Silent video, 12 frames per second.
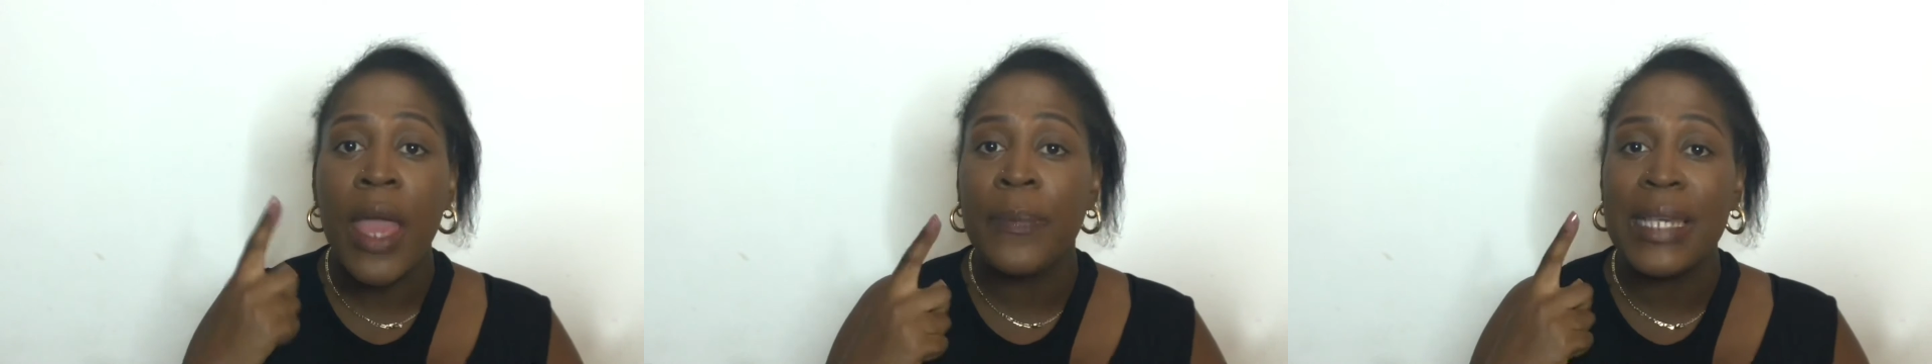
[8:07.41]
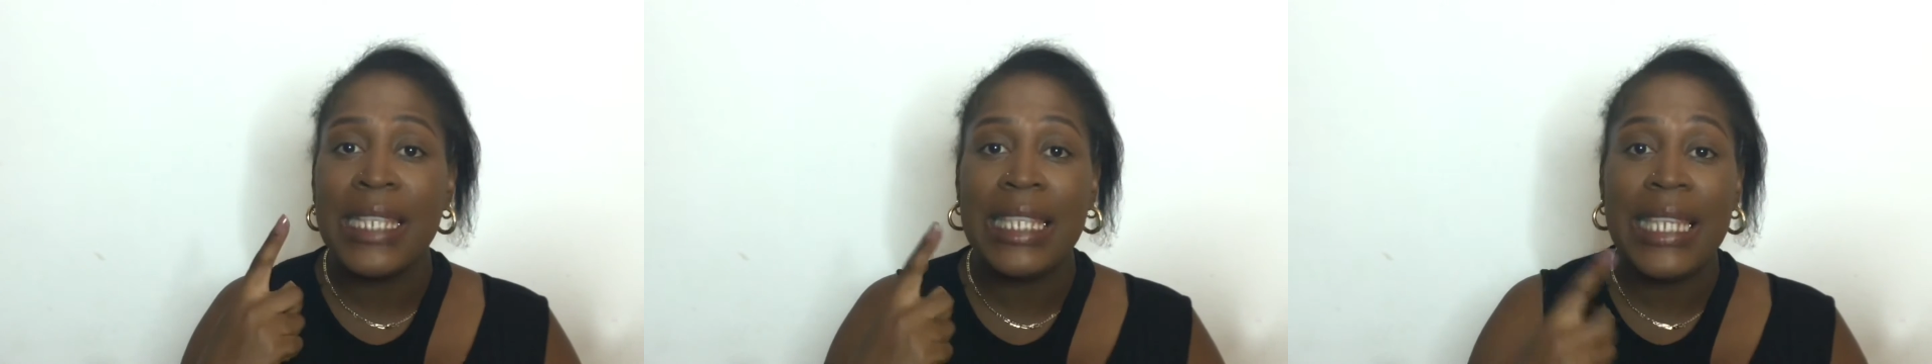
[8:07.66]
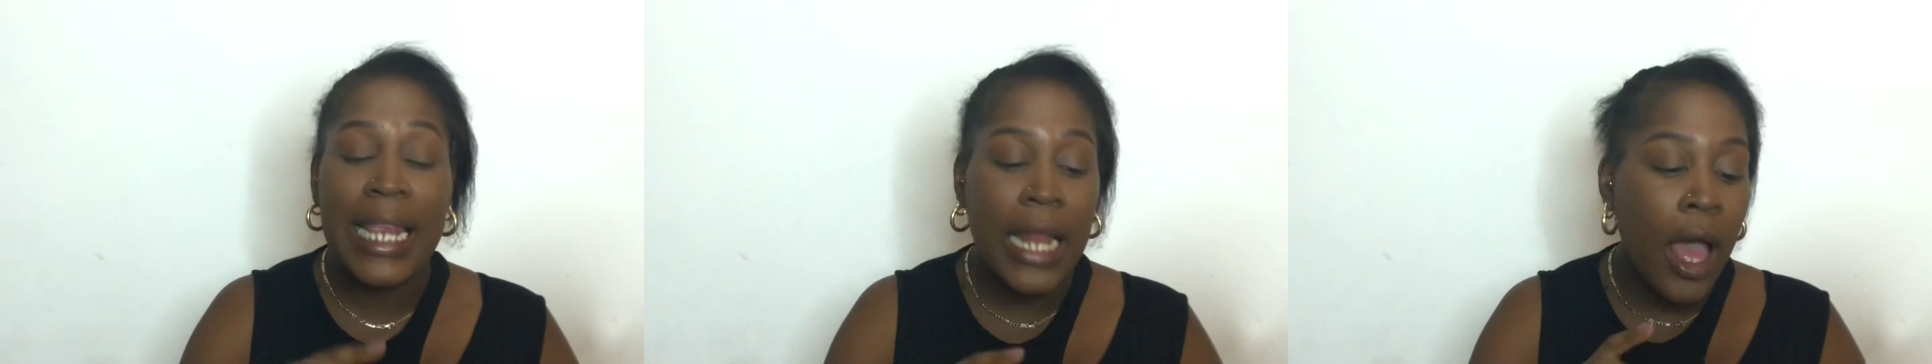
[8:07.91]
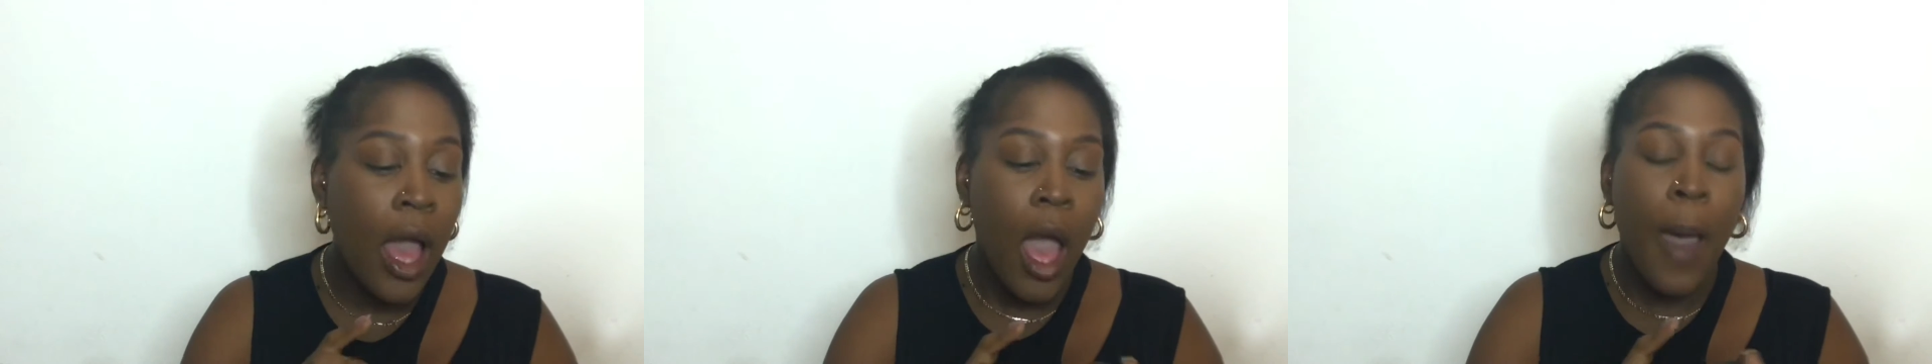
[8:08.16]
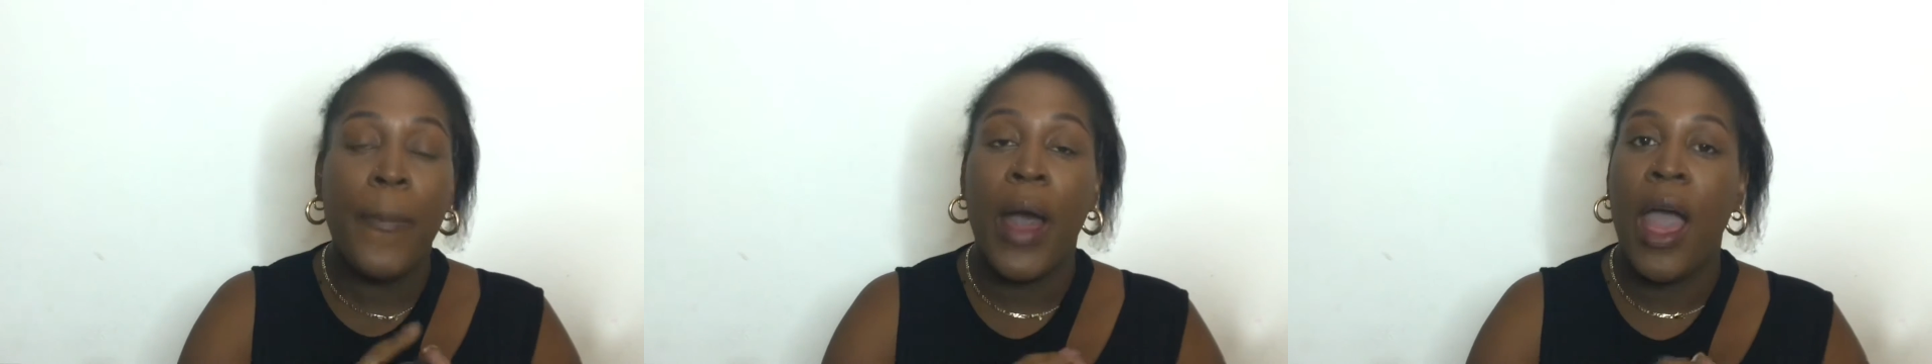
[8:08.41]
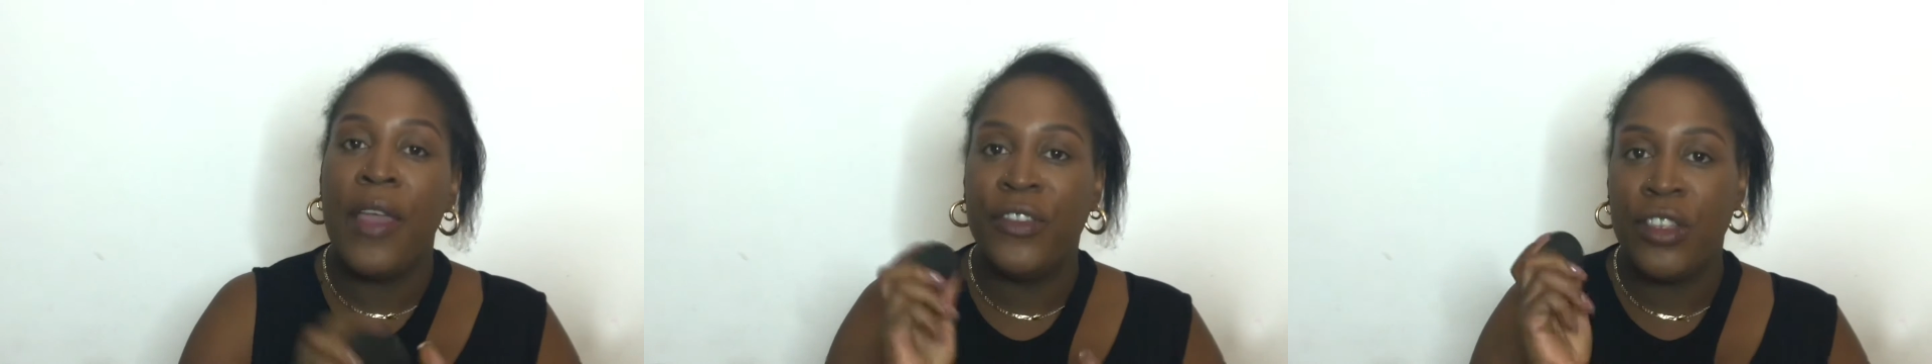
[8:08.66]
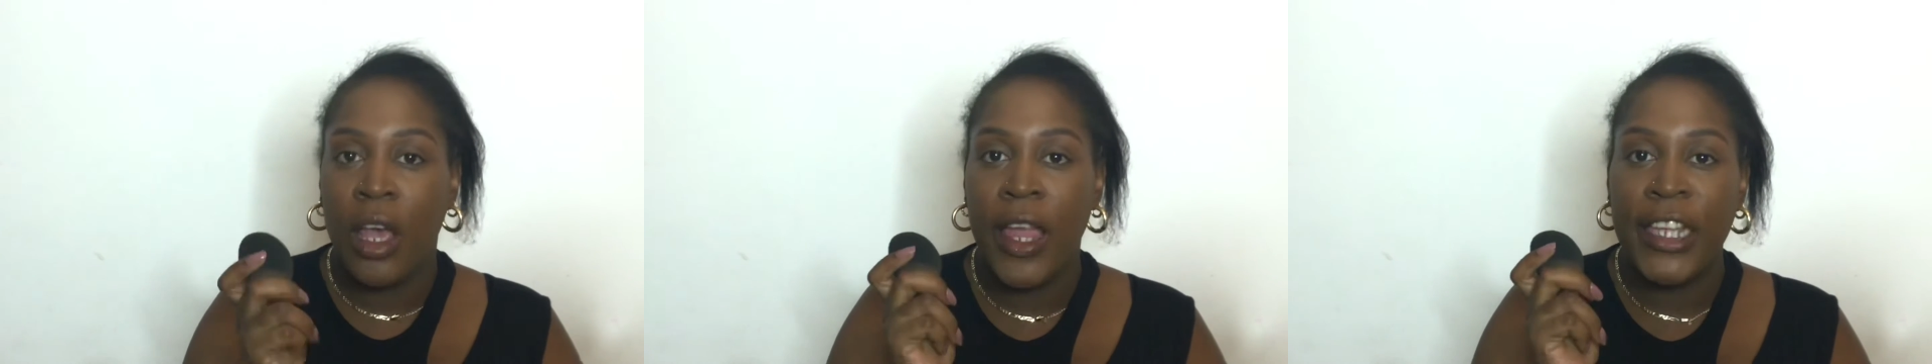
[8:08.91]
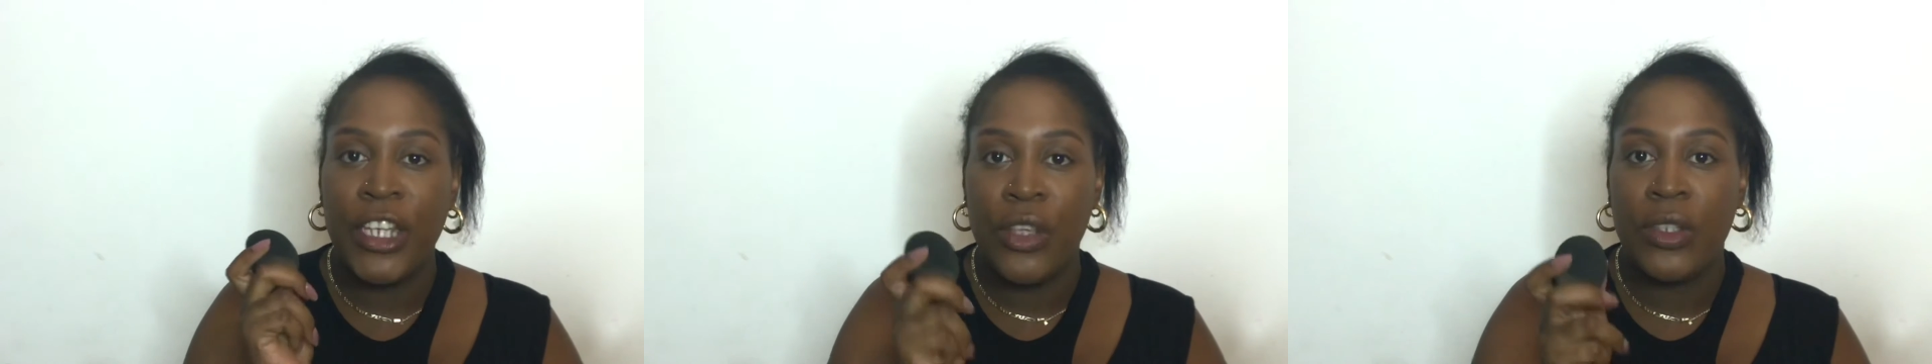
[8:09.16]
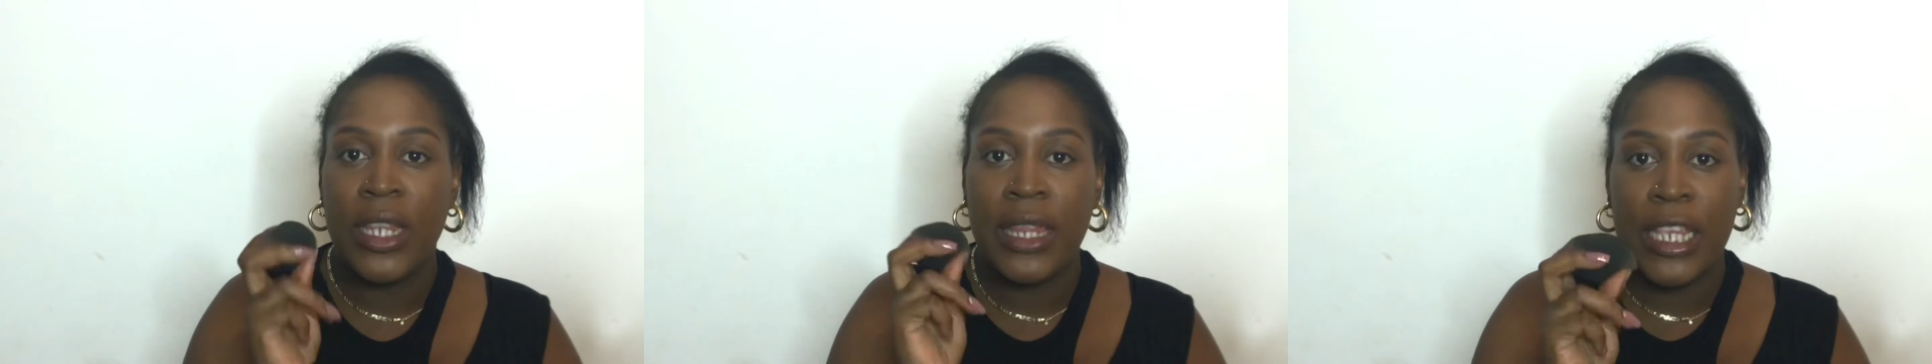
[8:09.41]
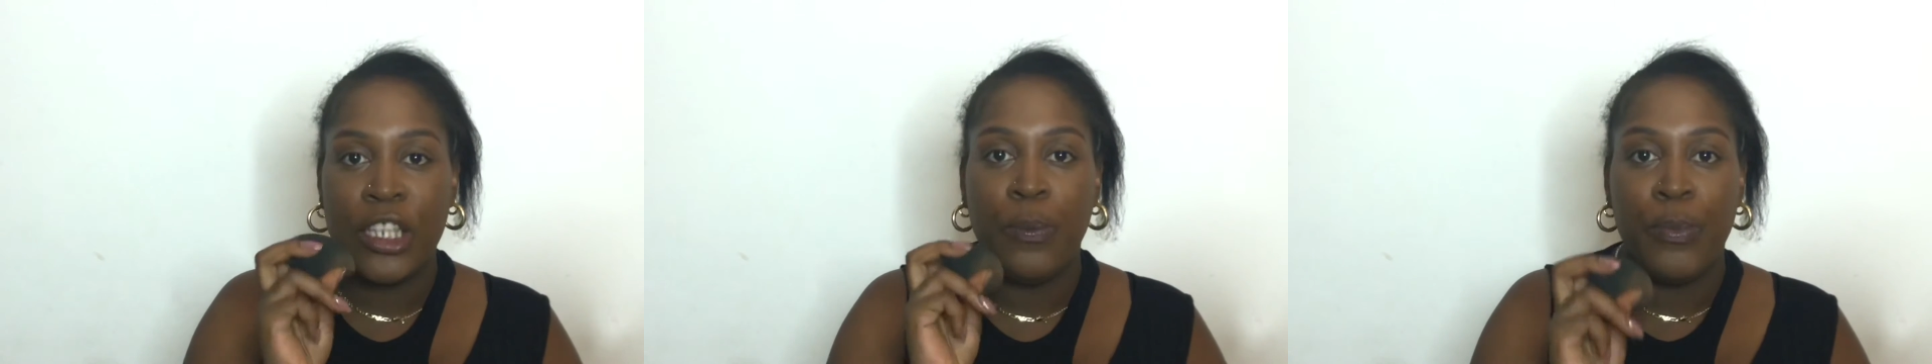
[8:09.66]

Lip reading: concealer, but I've started using this